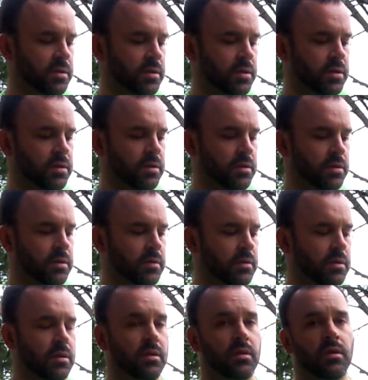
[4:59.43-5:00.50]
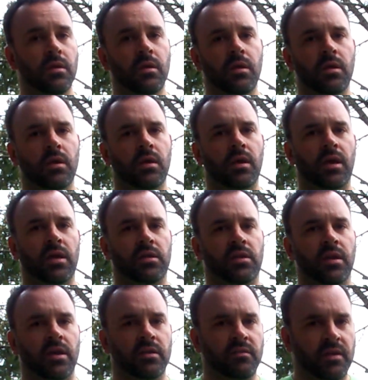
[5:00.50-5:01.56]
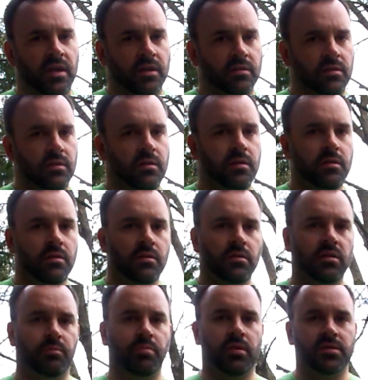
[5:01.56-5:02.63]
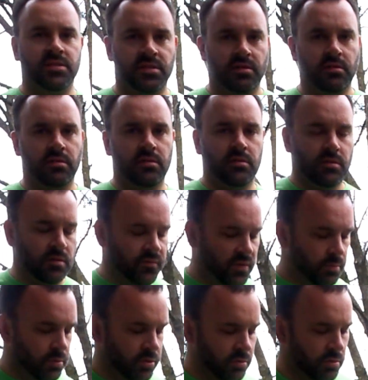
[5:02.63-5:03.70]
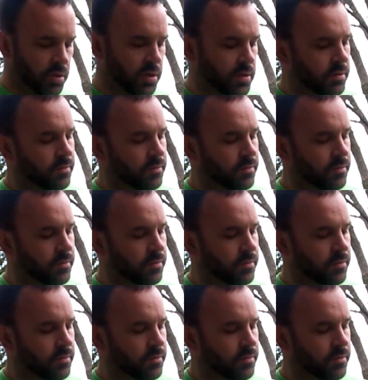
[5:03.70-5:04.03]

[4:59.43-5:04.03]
And I had contacted the president of the brewery